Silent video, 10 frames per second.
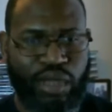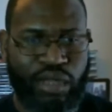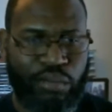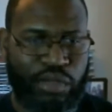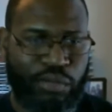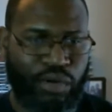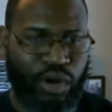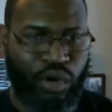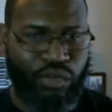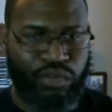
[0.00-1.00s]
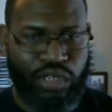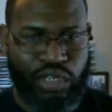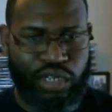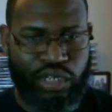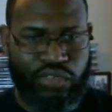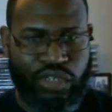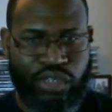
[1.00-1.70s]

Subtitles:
People are overlooking these good